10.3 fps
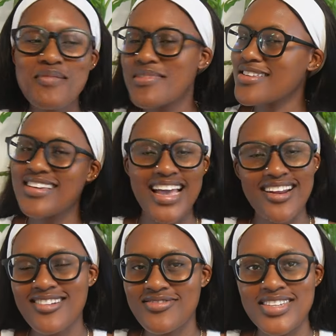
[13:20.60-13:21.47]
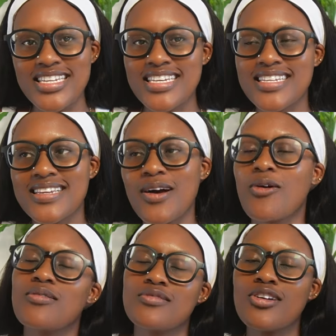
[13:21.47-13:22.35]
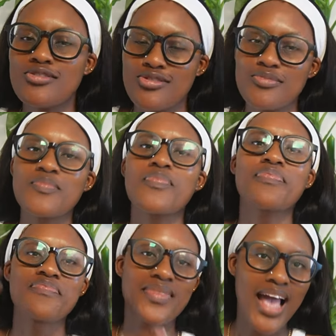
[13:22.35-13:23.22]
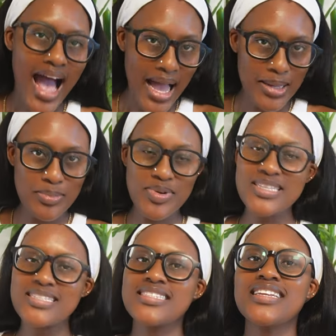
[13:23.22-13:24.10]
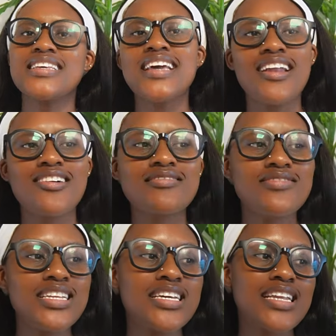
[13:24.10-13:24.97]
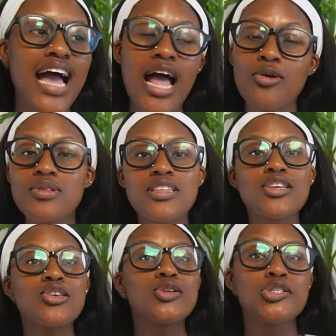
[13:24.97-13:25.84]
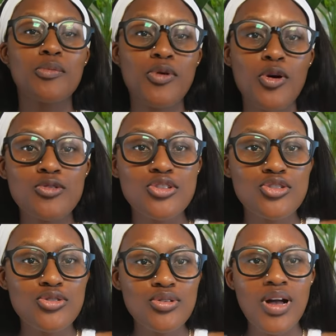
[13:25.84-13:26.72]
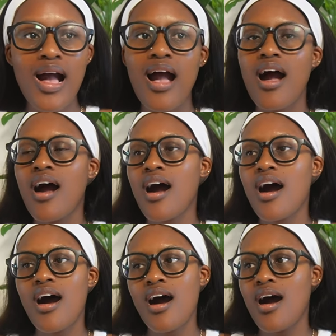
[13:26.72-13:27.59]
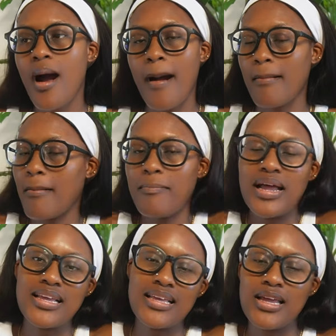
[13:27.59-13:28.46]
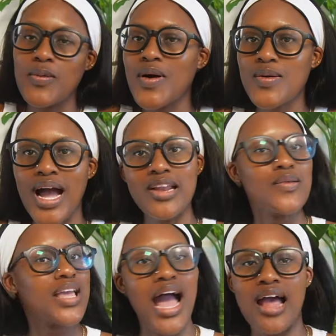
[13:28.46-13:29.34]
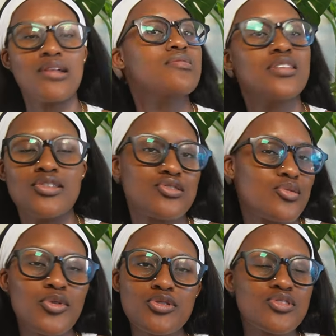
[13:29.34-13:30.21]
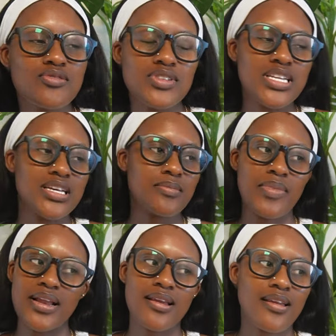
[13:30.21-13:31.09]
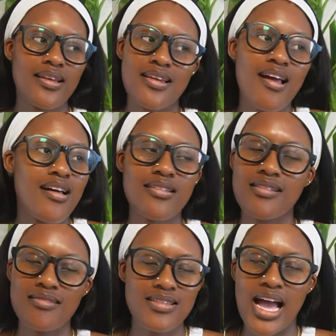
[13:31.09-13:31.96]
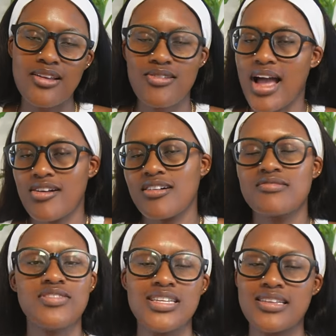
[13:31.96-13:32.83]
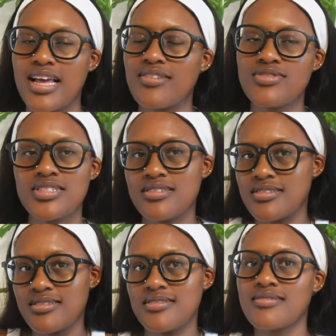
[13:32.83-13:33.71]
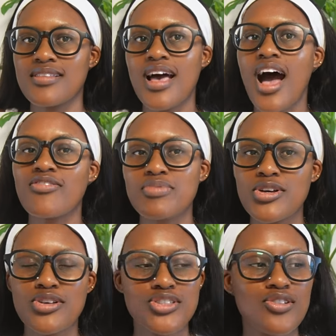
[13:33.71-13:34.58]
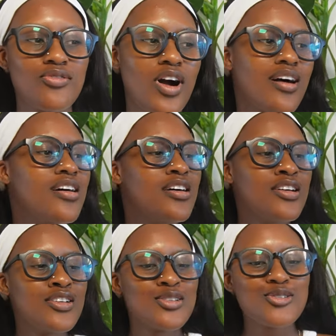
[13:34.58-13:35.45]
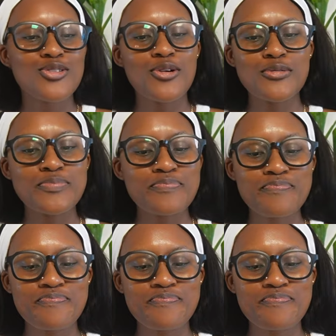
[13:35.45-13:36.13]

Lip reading: You cannot feel it. Not you. I personally cannot feel it. I don't think you're supposed to. But again, what do I know? Yeah, I don't think you're supposed to feel it. But yeah, no, I can't feel it. I've been good so far. So